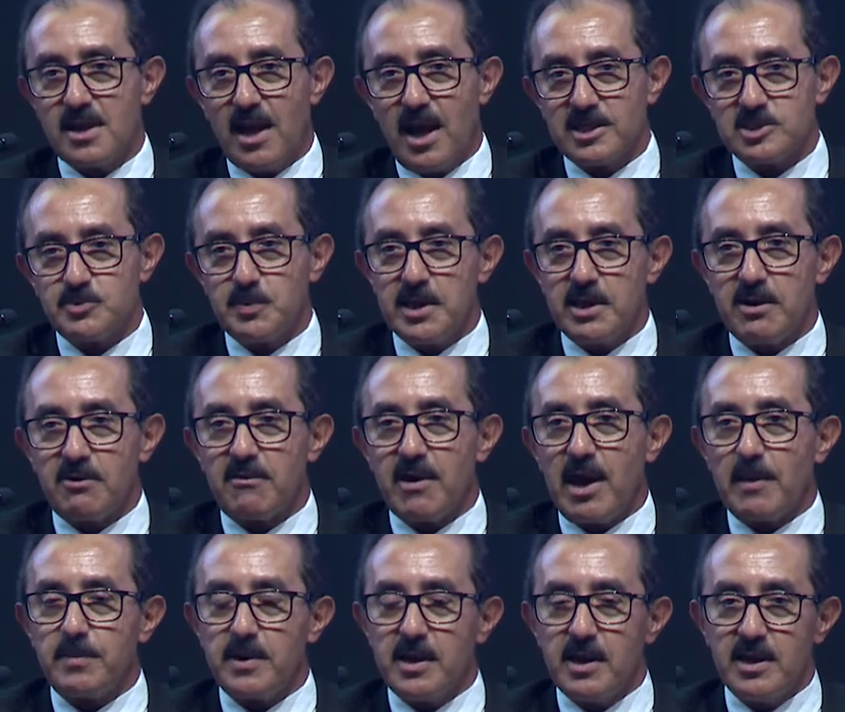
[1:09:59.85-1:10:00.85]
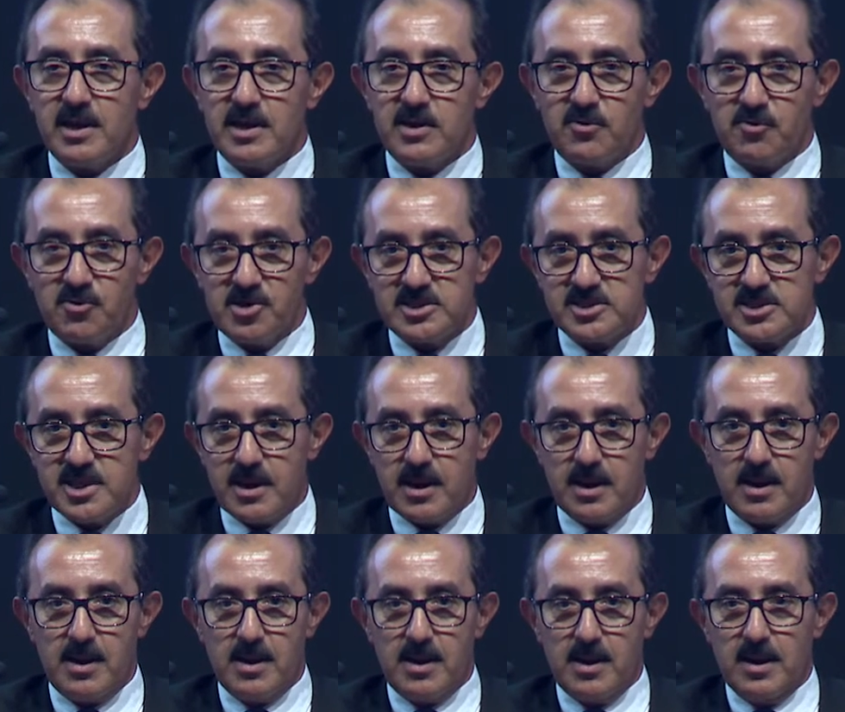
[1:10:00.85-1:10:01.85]
has been rapidly increasing.
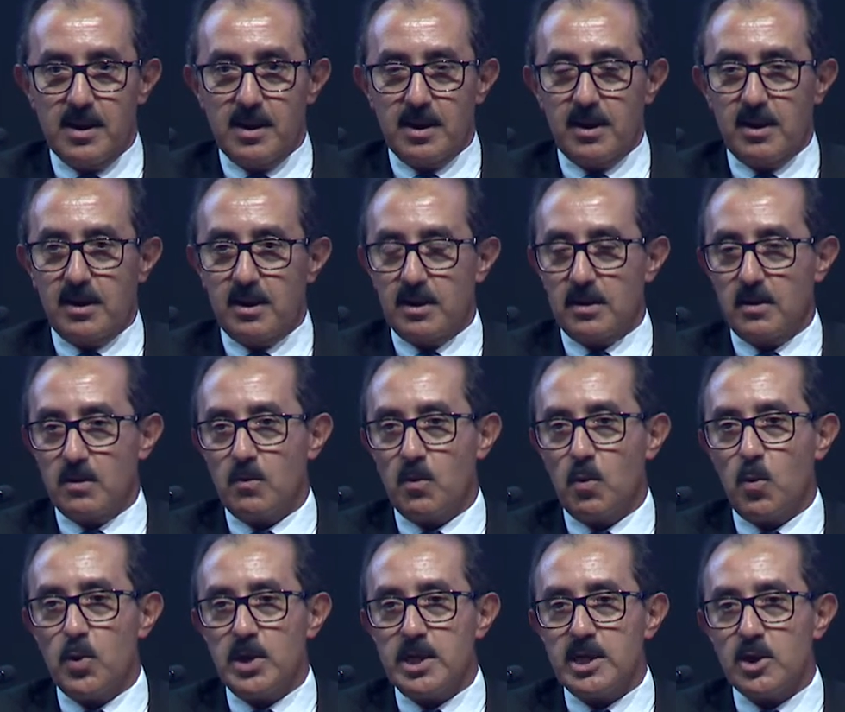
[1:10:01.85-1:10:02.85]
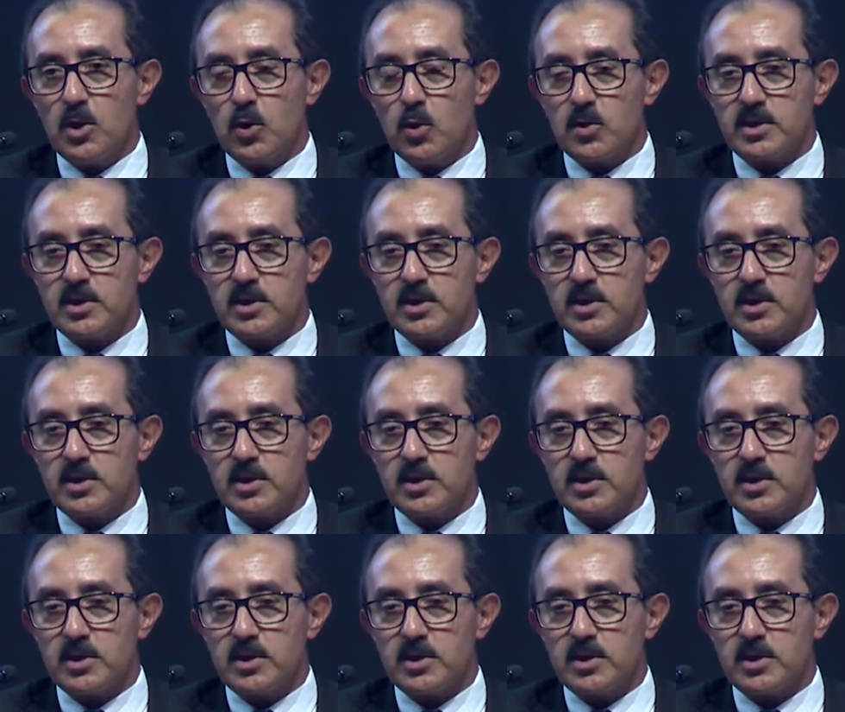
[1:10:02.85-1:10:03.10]
We know